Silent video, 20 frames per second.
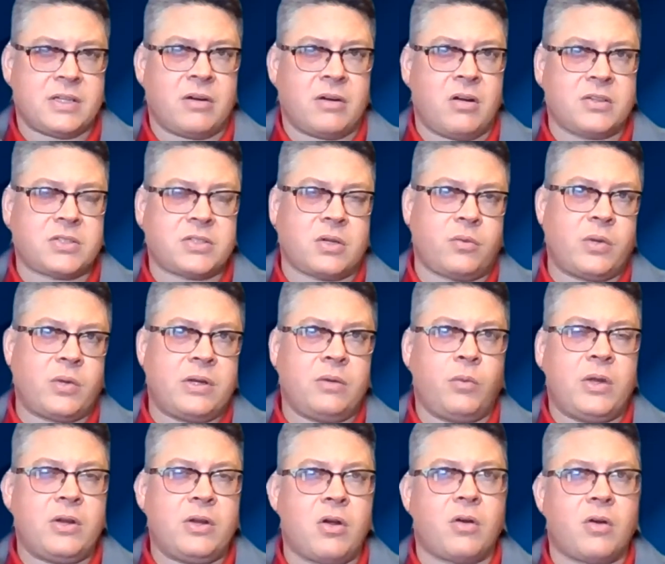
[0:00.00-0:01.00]
And also,
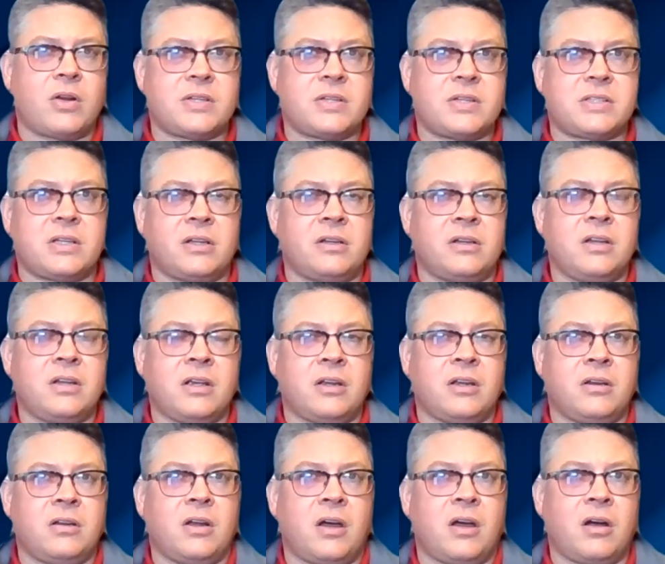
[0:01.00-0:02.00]
we, we noticed in,
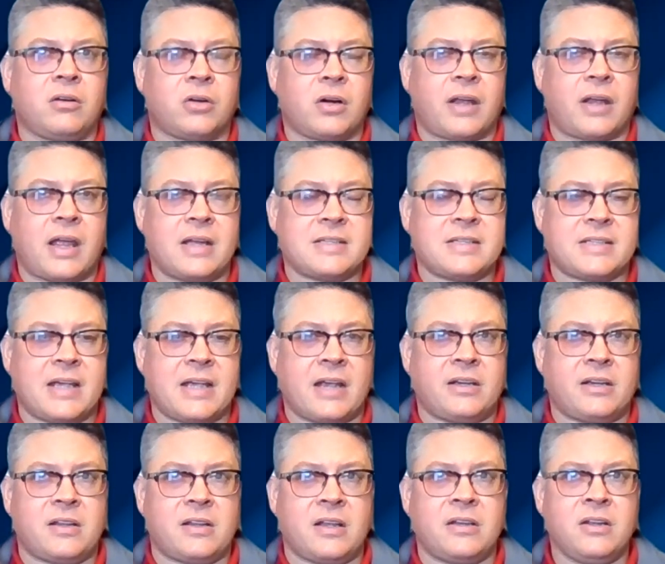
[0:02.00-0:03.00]
in uh, Hurricane
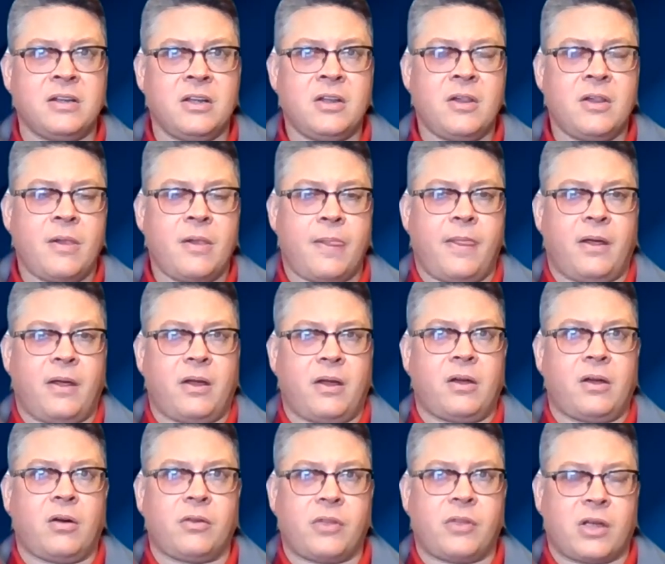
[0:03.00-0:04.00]
Sandy that
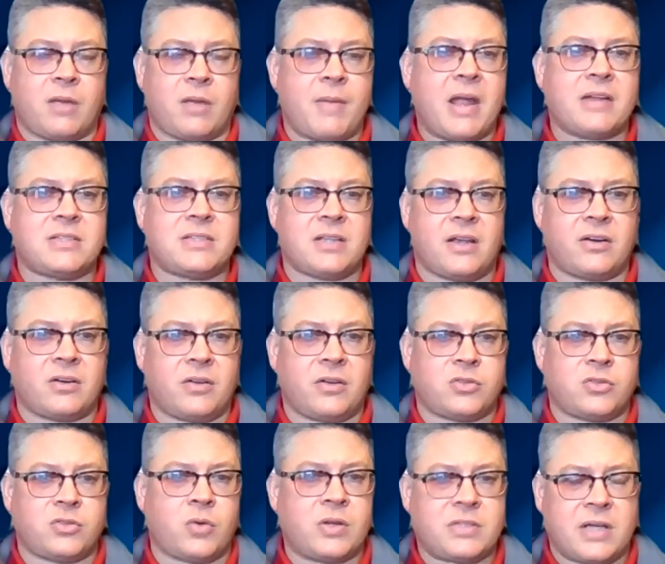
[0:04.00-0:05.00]
the, the command center and
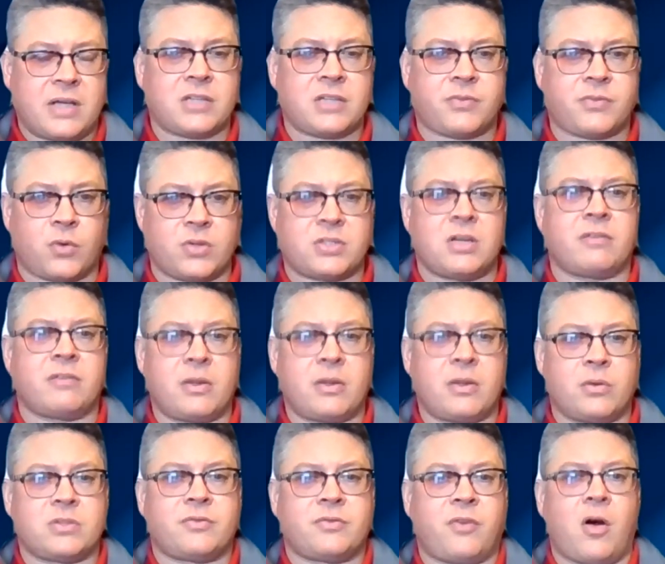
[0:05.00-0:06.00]
the joint task force and
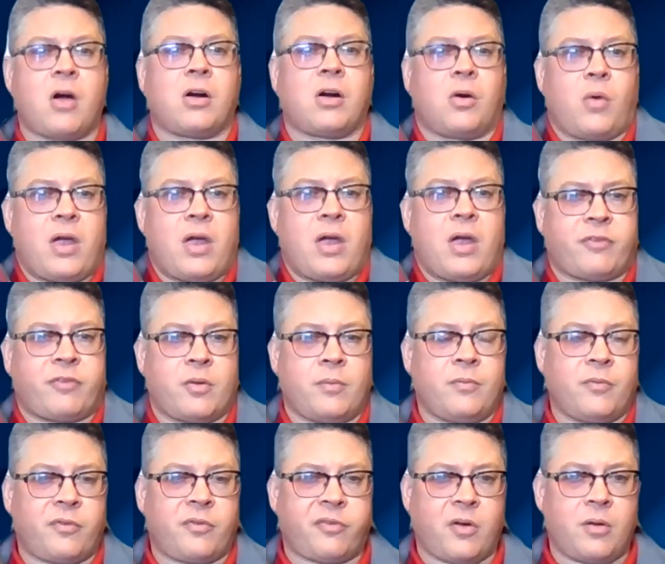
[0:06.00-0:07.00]
everything was far away
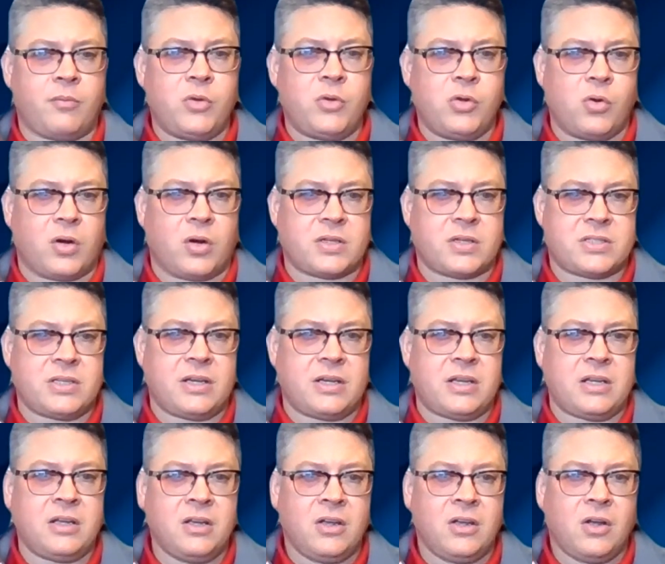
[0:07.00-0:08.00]
from, from New York
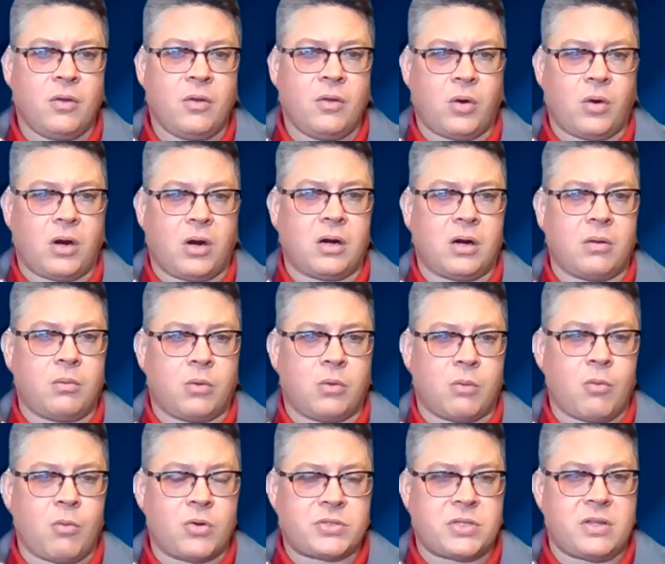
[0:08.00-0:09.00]
City where where
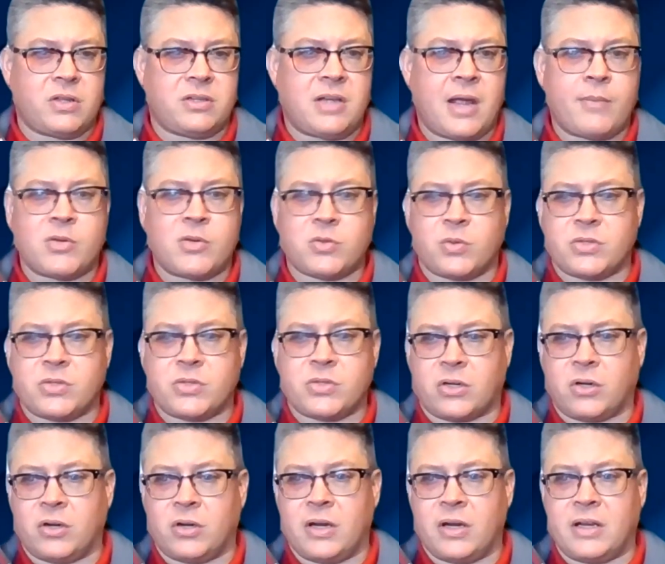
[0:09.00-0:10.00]
most of the damage was
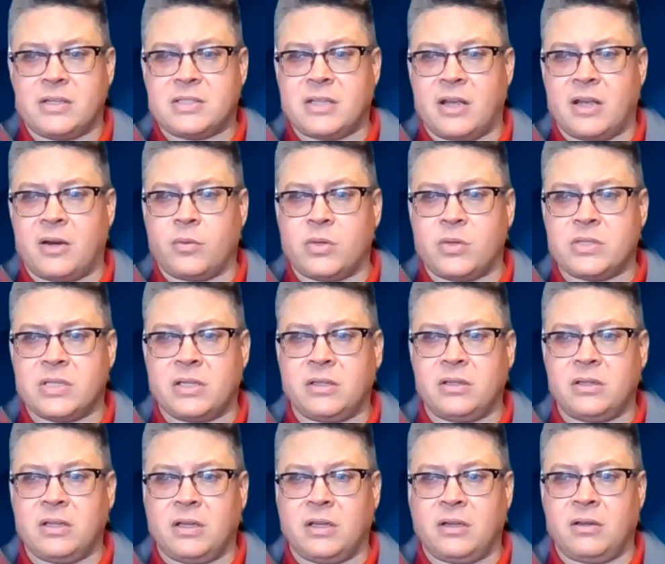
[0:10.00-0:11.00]
occurring. Instead, it was
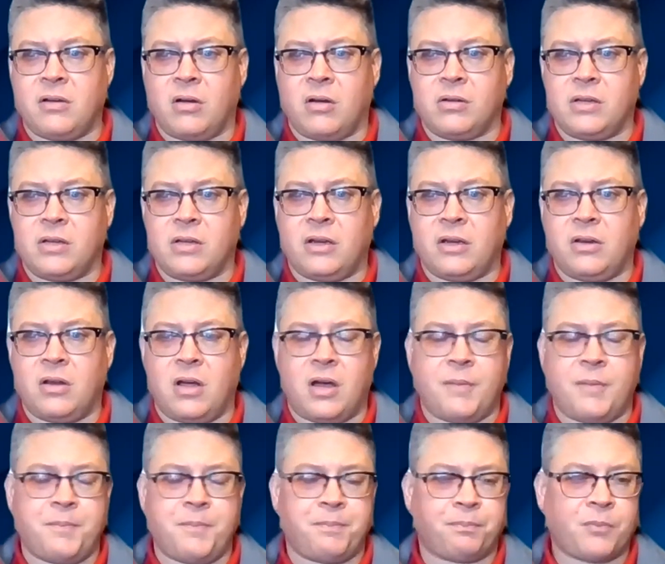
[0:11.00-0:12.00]
in in in
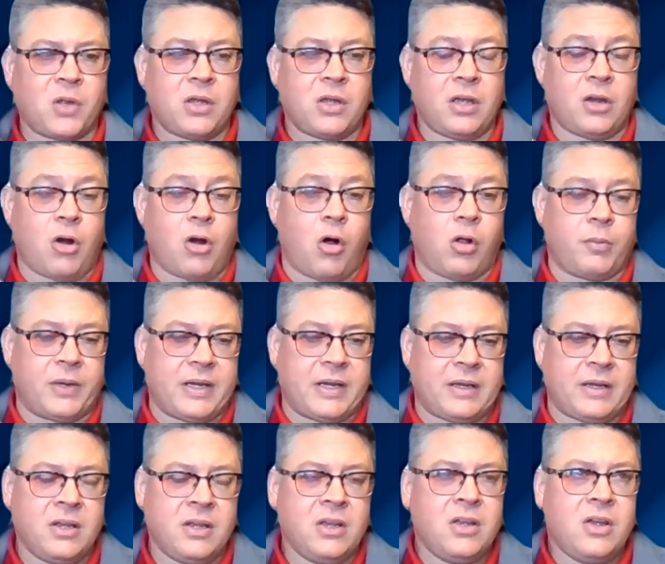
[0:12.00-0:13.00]
um, in
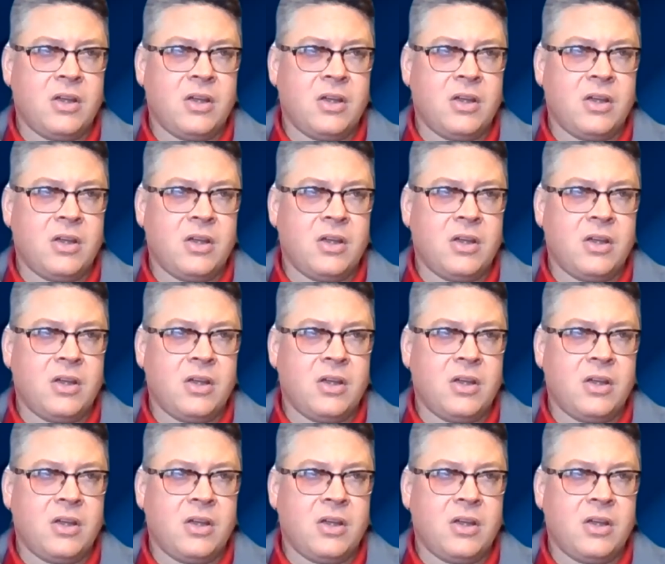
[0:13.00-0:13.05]
Albany.